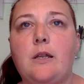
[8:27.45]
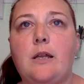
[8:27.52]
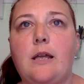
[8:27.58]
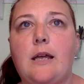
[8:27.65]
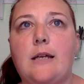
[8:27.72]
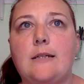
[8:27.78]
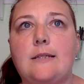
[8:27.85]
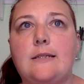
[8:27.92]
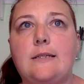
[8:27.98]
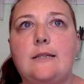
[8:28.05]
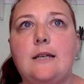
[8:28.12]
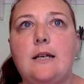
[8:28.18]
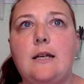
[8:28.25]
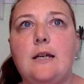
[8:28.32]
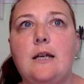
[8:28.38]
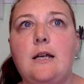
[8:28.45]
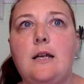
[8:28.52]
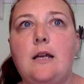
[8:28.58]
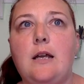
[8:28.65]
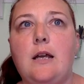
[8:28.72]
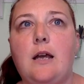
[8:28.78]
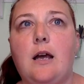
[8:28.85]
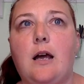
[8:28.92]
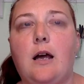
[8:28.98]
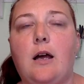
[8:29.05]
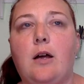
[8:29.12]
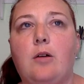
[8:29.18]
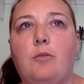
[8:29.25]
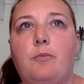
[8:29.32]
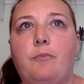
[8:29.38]
it's
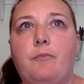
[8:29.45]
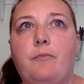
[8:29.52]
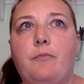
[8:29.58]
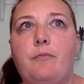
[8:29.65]
dinner